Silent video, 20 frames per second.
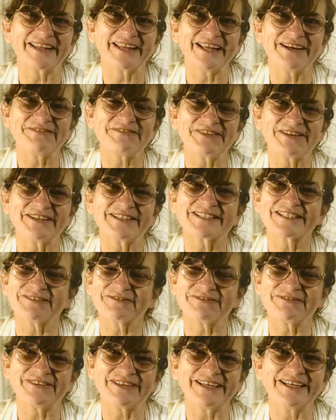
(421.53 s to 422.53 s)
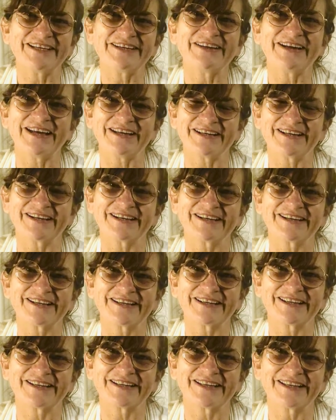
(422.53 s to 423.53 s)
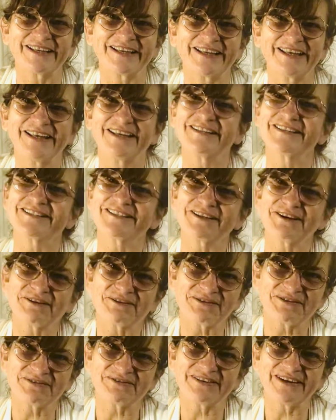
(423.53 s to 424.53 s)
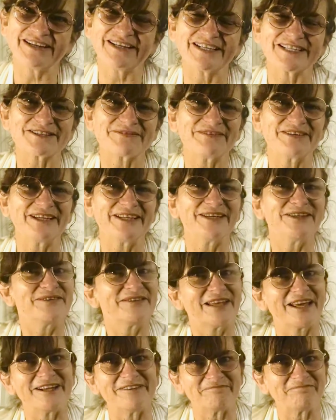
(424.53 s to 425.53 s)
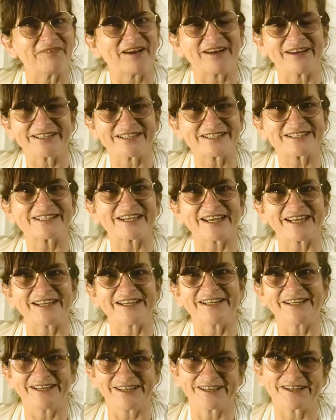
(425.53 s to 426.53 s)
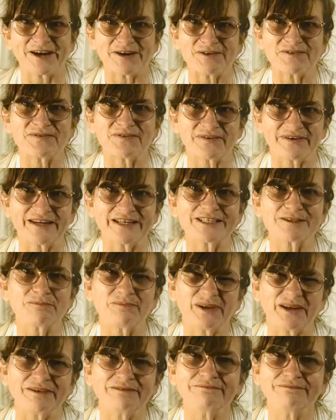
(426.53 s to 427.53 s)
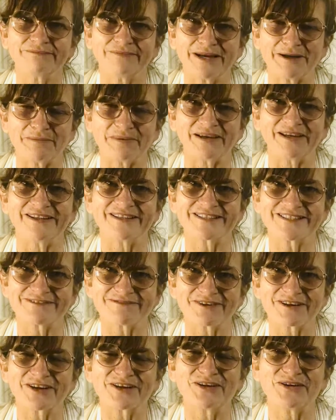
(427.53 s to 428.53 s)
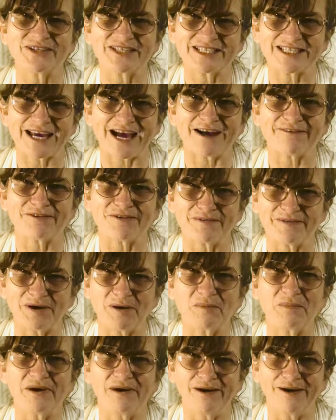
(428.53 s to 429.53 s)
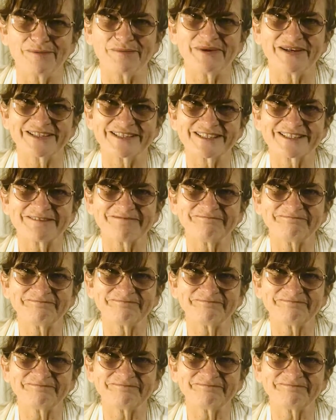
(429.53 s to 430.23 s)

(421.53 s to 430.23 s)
if it's up for you, so if you feel it's for you, then I'd say go for it. But maybe it's good to have a real purpose.